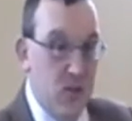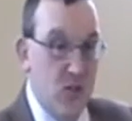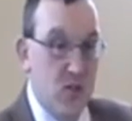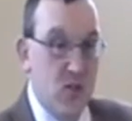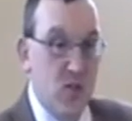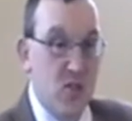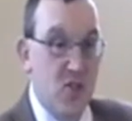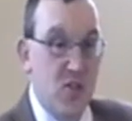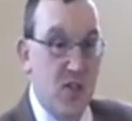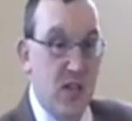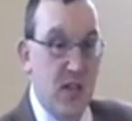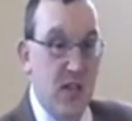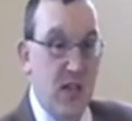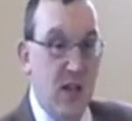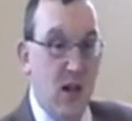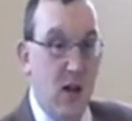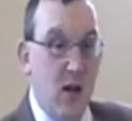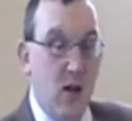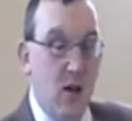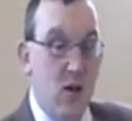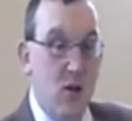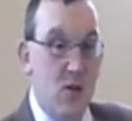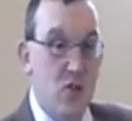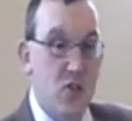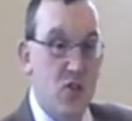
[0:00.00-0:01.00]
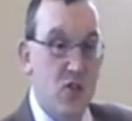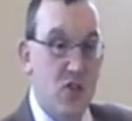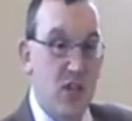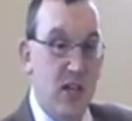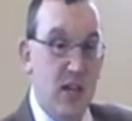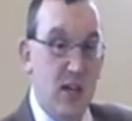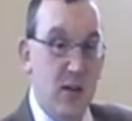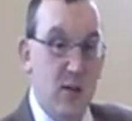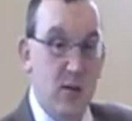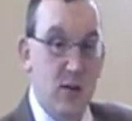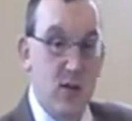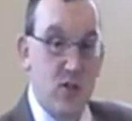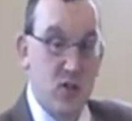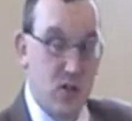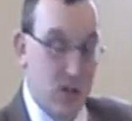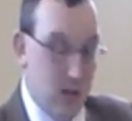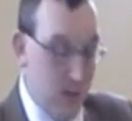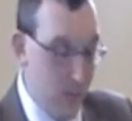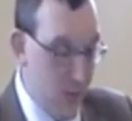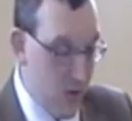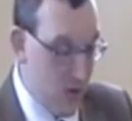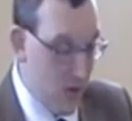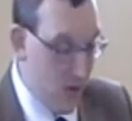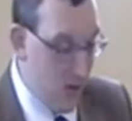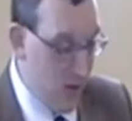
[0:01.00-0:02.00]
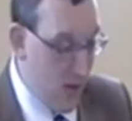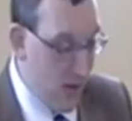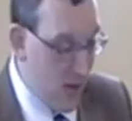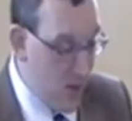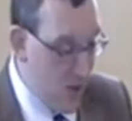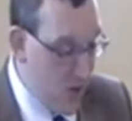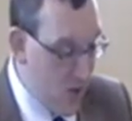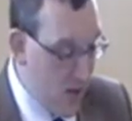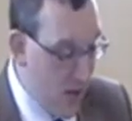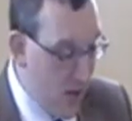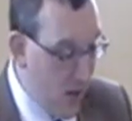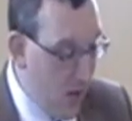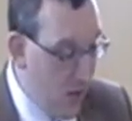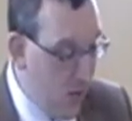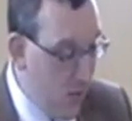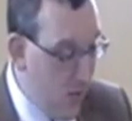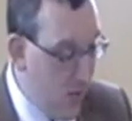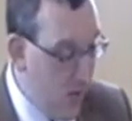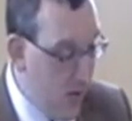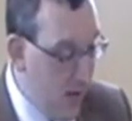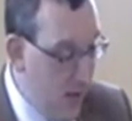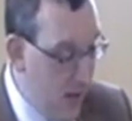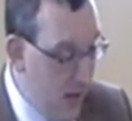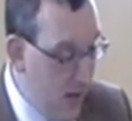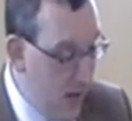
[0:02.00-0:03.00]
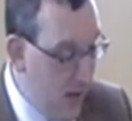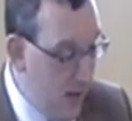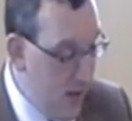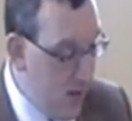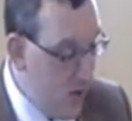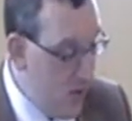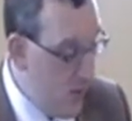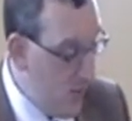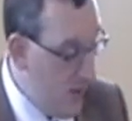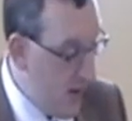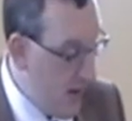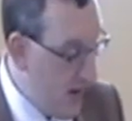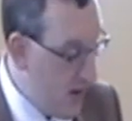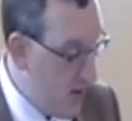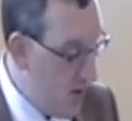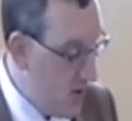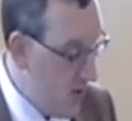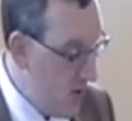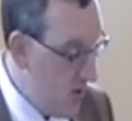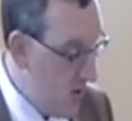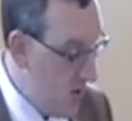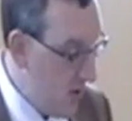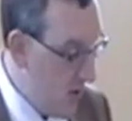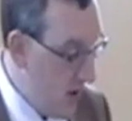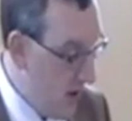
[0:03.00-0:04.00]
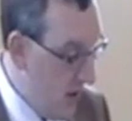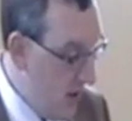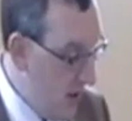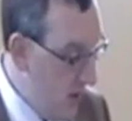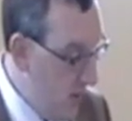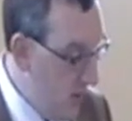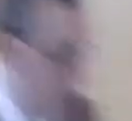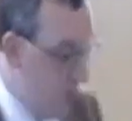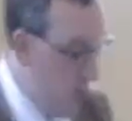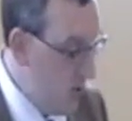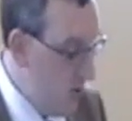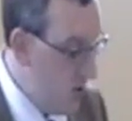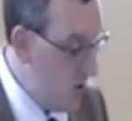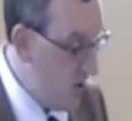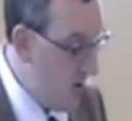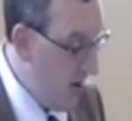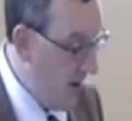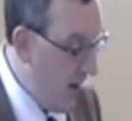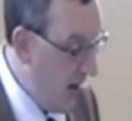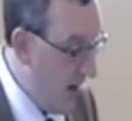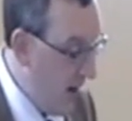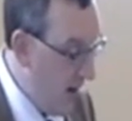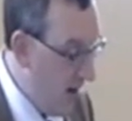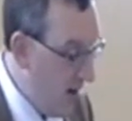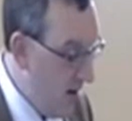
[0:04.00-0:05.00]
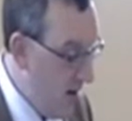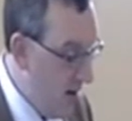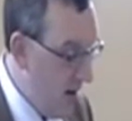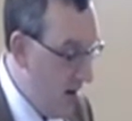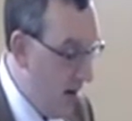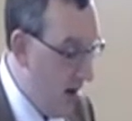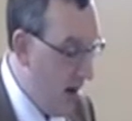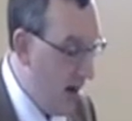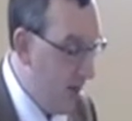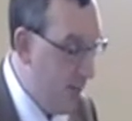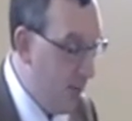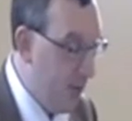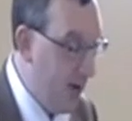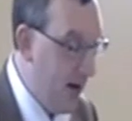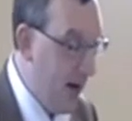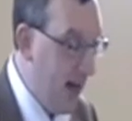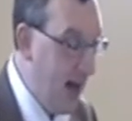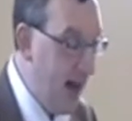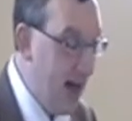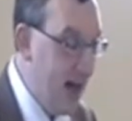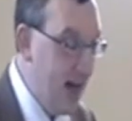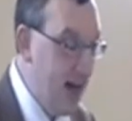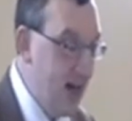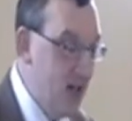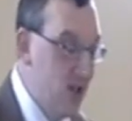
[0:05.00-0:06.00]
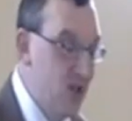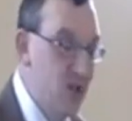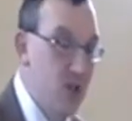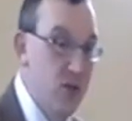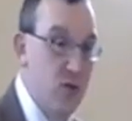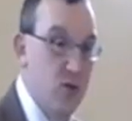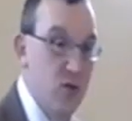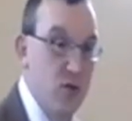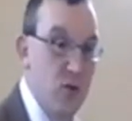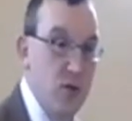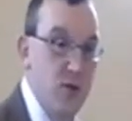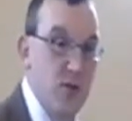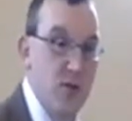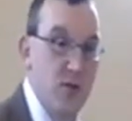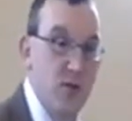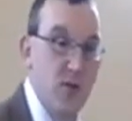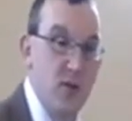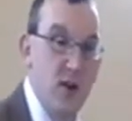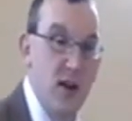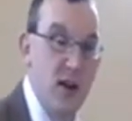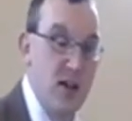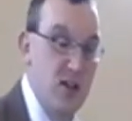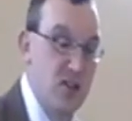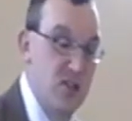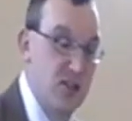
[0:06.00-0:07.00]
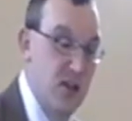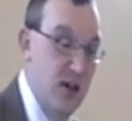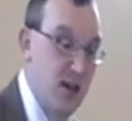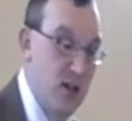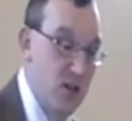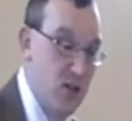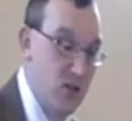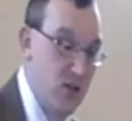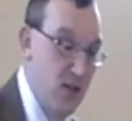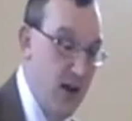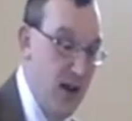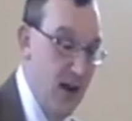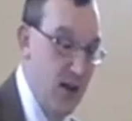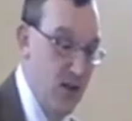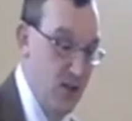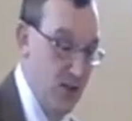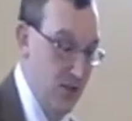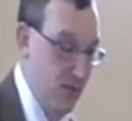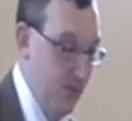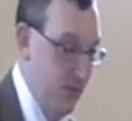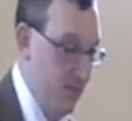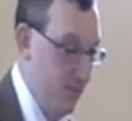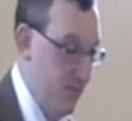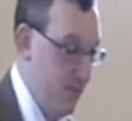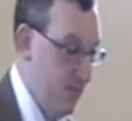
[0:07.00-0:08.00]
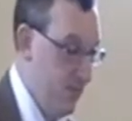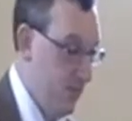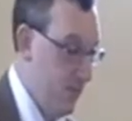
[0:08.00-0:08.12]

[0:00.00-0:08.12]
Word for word: is to see how sacred scripture itself, in this passage, Hebrews 10, applies the truth of Christ's satisfaction.